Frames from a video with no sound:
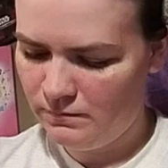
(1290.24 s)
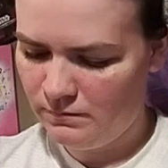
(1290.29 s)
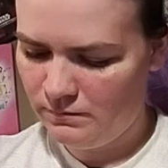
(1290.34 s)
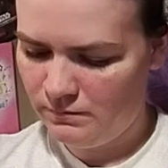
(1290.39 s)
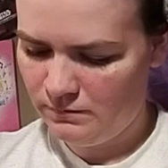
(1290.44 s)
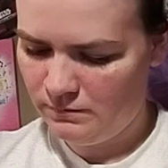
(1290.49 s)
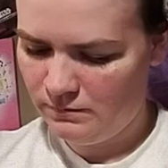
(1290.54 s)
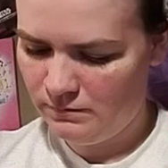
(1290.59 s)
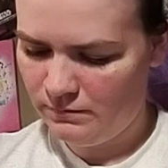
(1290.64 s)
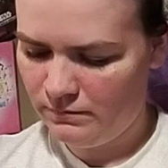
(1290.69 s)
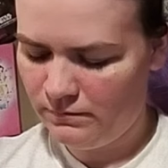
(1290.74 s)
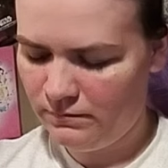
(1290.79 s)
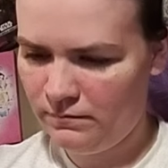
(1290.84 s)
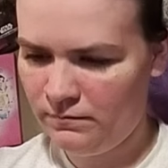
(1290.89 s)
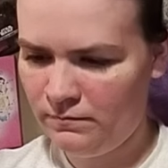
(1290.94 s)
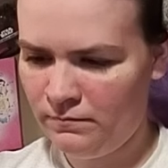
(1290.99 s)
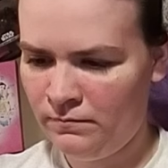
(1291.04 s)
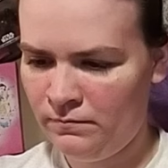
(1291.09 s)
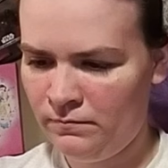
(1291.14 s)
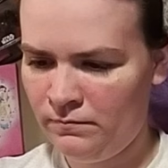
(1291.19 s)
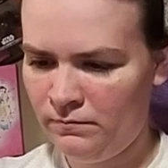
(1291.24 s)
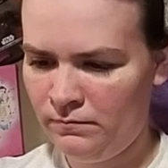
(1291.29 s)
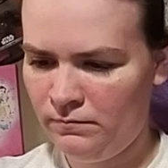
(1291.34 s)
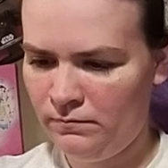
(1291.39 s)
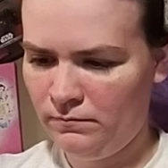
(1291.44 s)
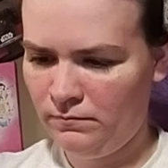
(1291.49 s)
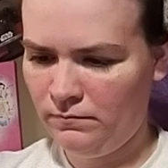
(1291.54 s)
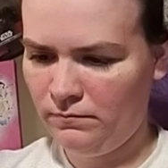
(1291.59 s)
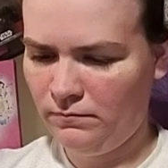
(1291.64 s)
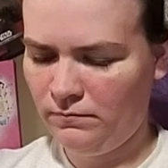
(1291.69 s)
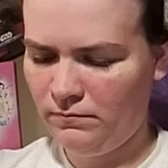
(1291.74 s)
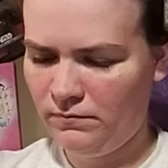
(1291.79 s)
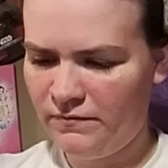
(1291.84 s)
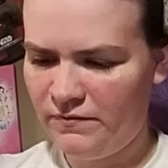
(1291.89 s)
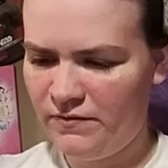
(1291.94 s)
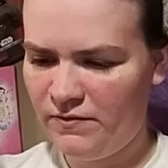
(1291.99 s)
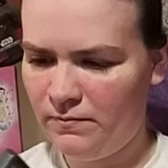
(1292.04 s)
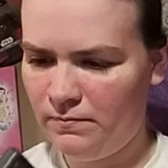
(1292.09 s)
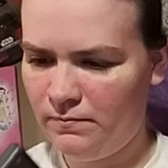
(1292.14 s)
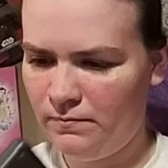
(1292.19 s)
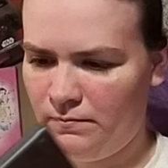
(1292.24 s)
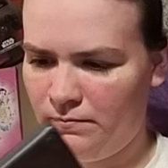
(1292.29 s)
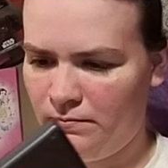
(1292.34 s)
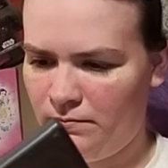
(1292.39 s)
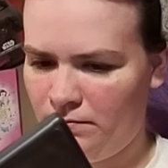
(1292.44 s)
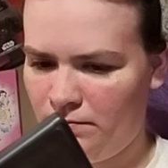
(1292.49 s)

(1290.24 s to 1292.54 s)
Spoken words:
No one is speaking in this clip.